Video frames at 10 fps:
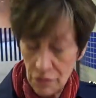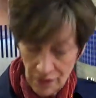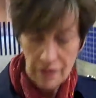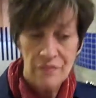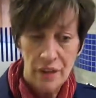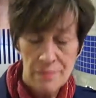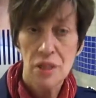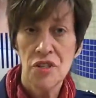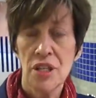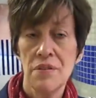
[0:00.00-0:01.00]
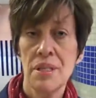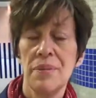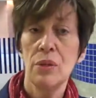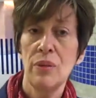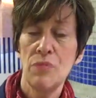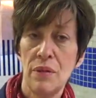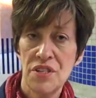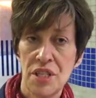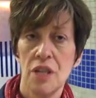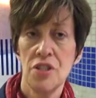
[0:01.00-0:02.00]
Very, very much so. And something we've
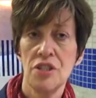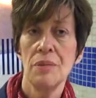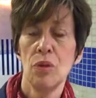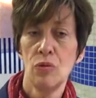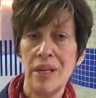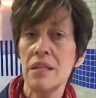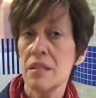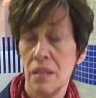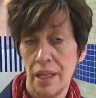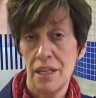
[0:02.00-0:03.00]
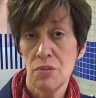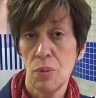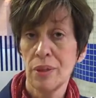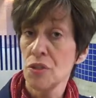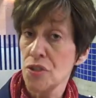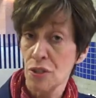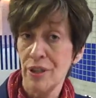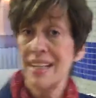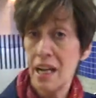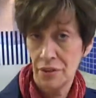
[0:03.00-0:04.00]
started doing more recently is what we call
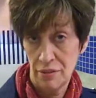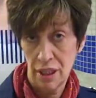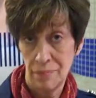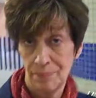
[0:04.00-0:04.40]
story gathering.